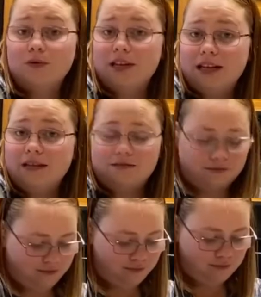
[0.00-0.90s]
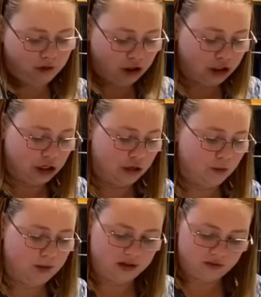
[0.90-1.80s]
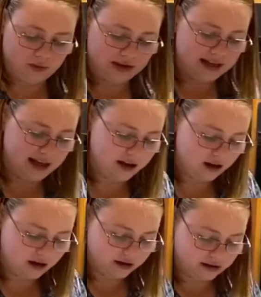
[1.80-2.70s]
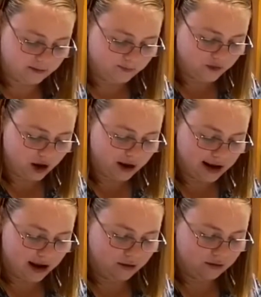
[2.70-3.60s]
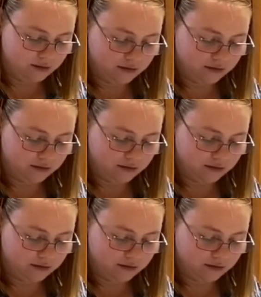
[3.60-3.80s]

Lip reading: eat dark meat. So I'm gonna take out our thawed out